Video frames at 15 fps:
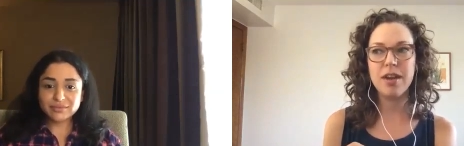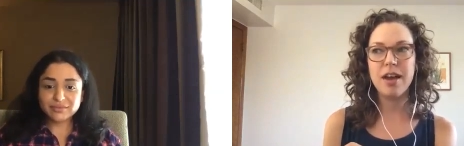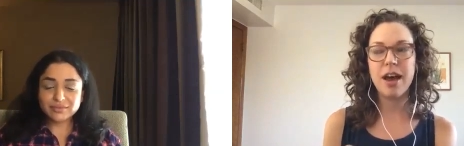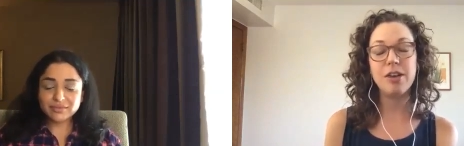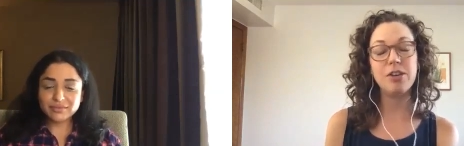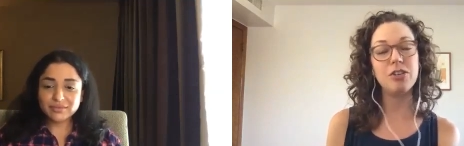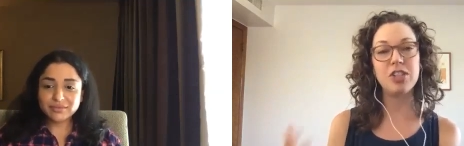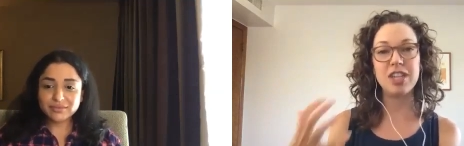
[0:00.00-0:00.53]

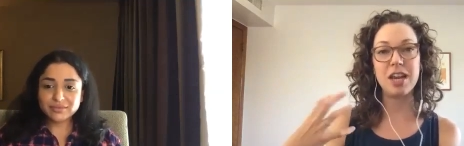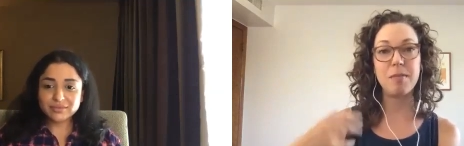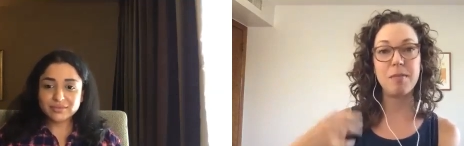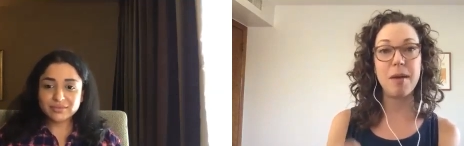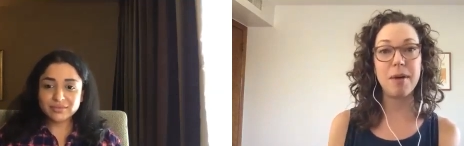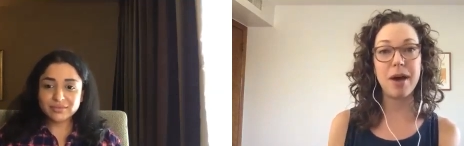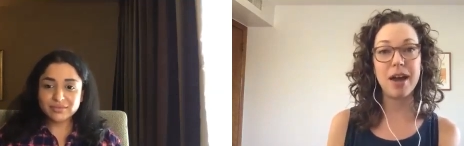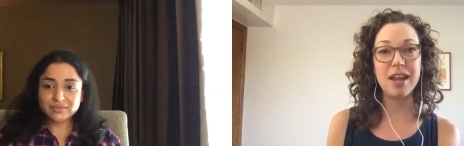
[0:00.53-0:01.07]
Speaker 1: understand my
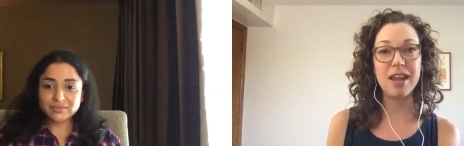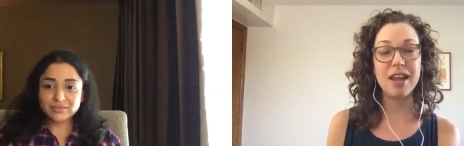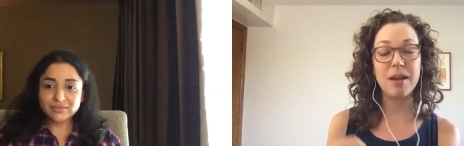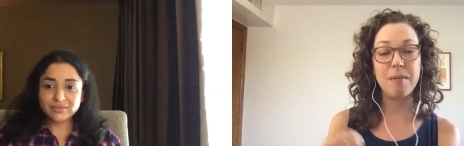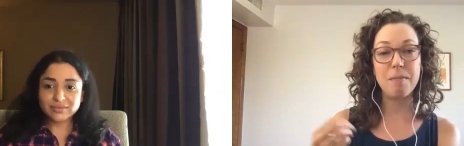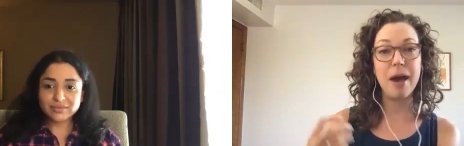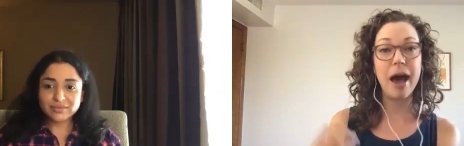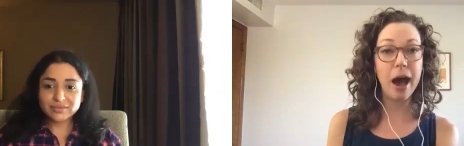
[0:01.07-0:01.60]
body and
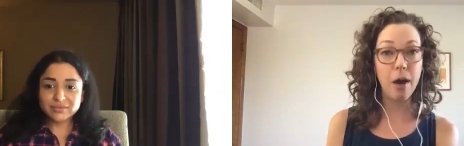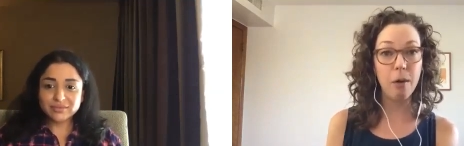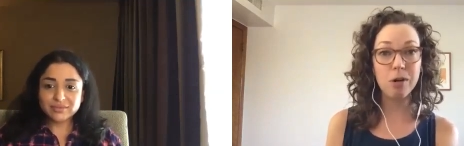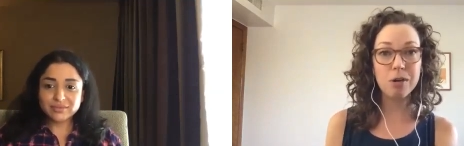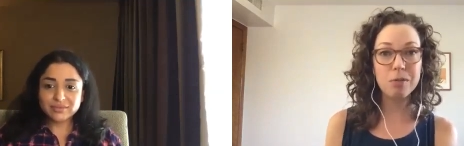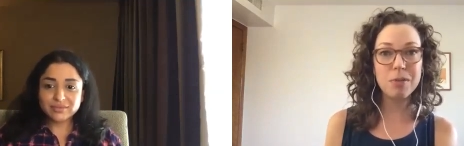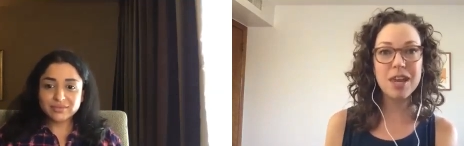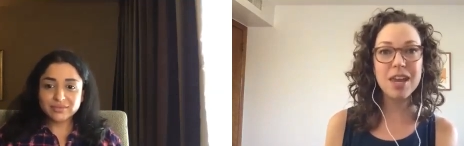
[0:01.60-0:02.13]

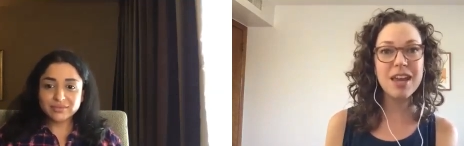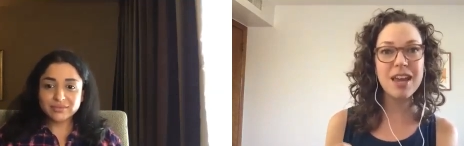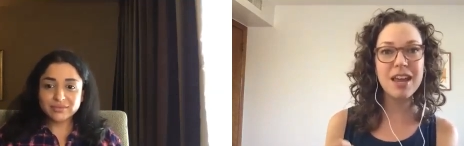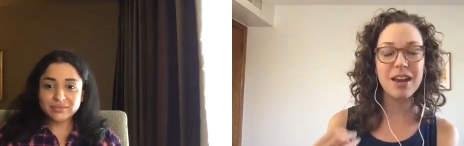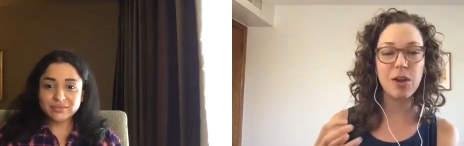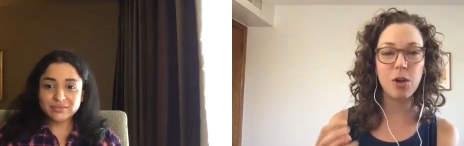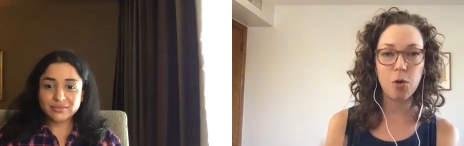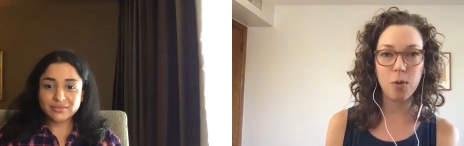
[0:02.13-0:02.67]
empower me and
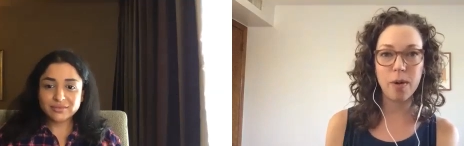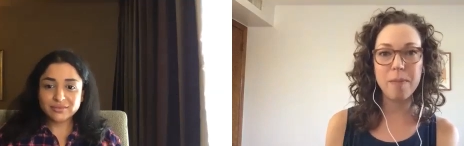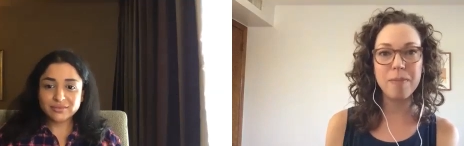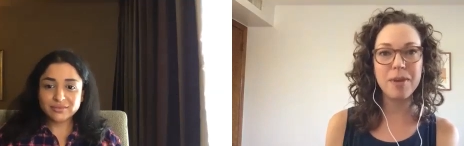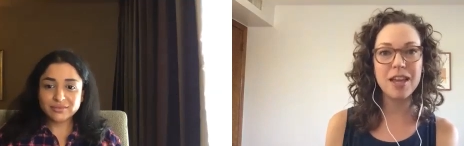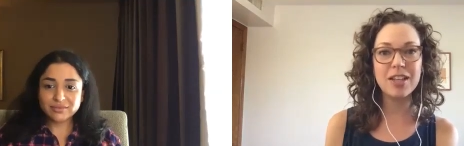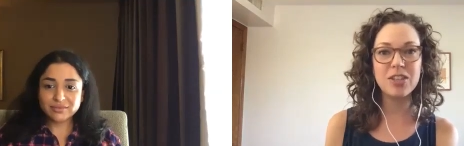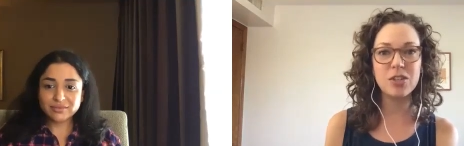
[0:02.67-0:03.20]
equip
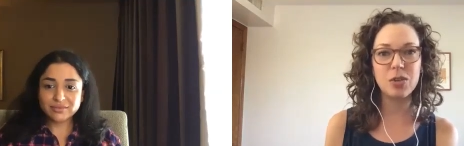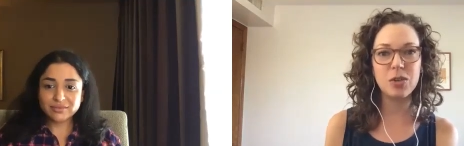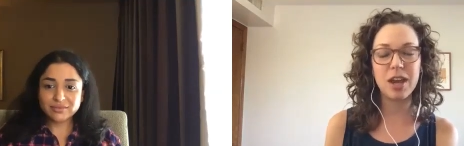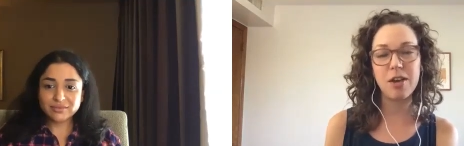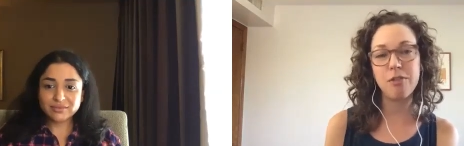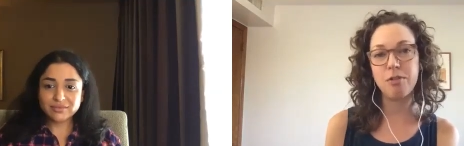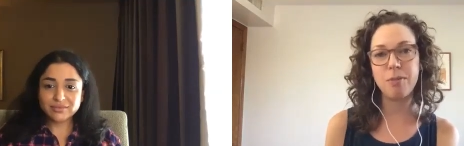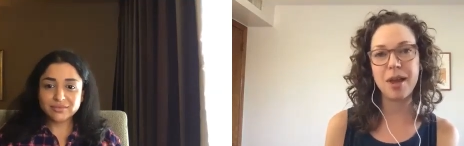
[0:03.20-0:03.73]
me to
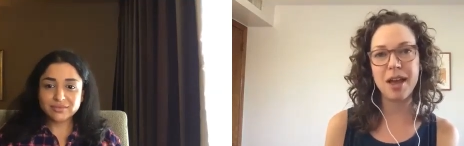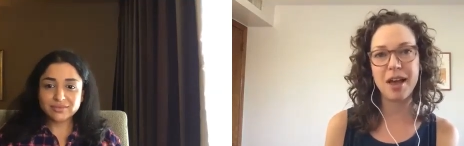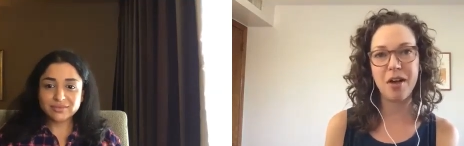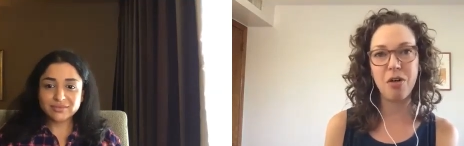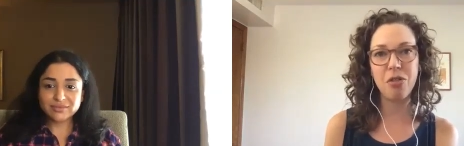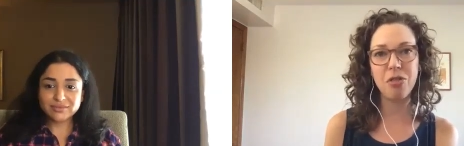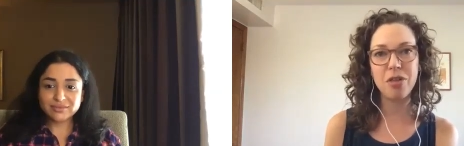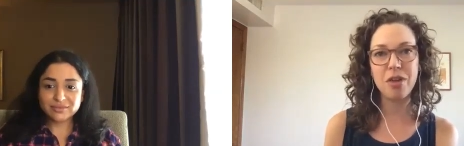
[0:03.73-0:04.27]
care for my
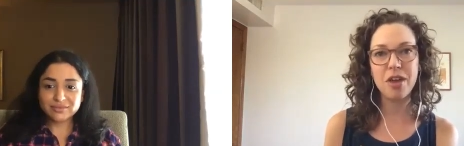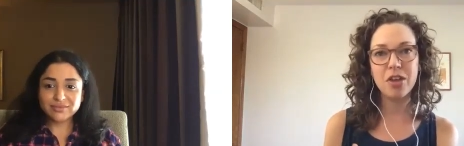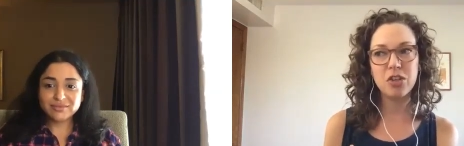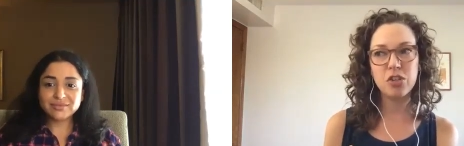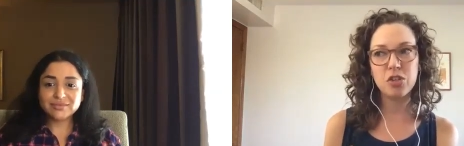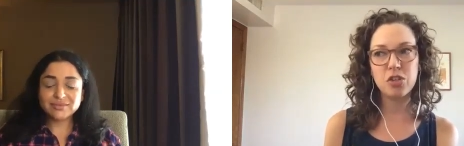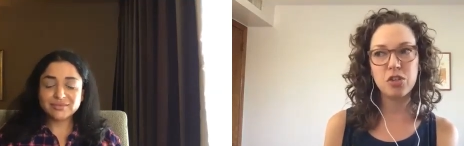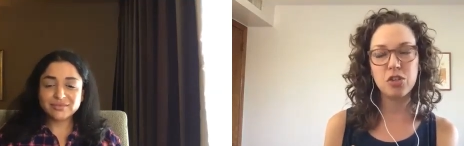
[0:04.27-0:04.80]
health
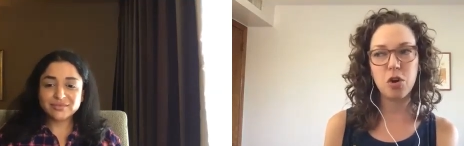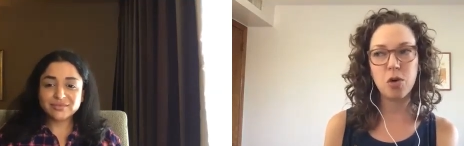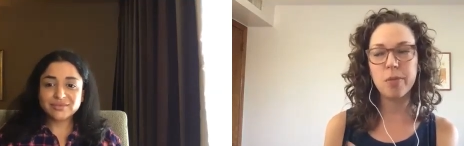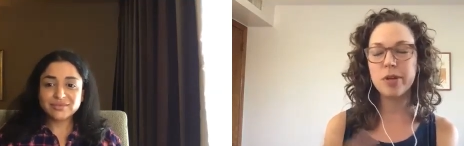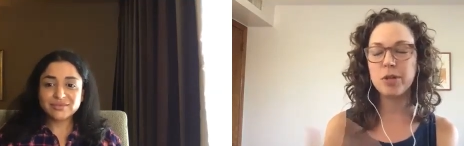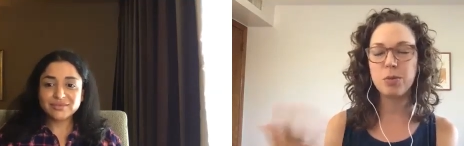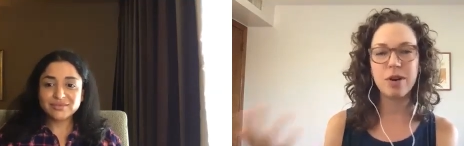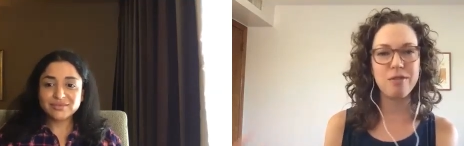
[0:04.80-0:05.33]
so
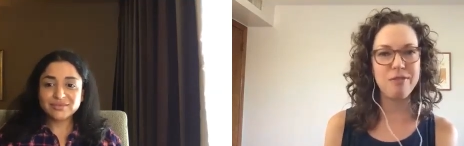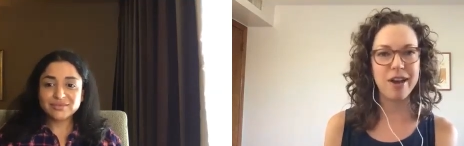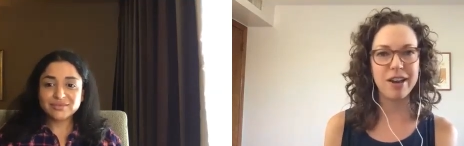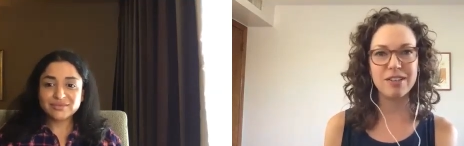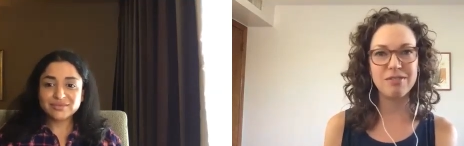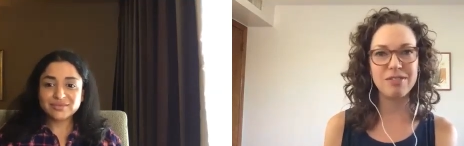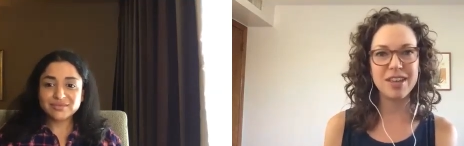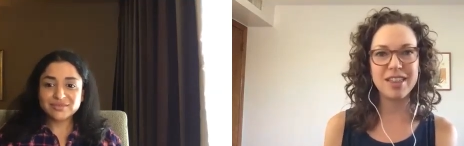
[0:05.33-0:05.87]
much more
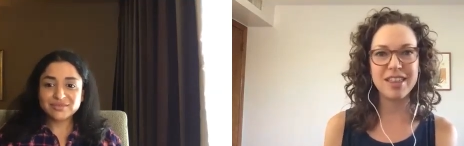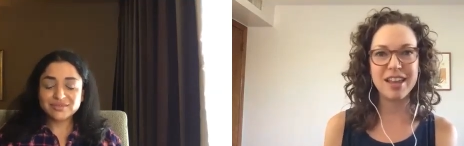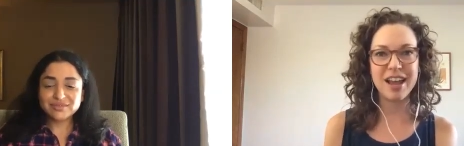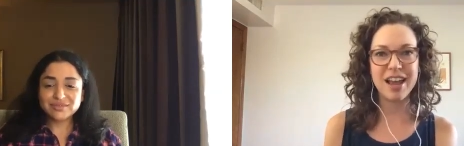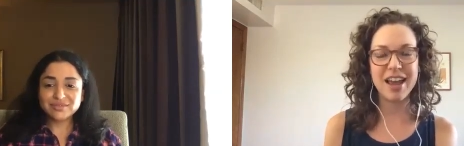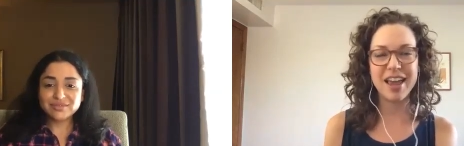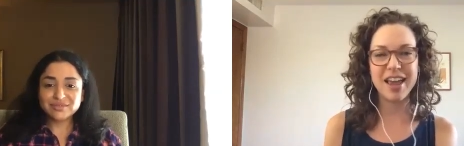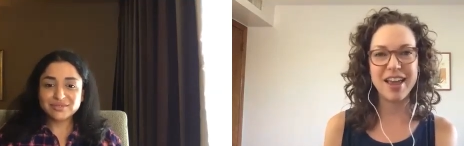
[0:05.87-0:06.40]
effectively than
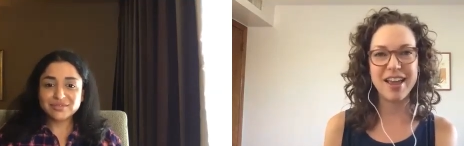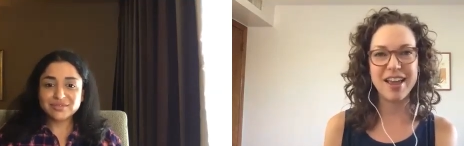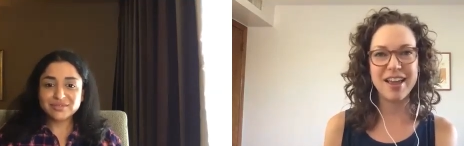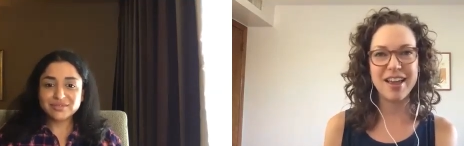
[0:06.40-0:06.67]
I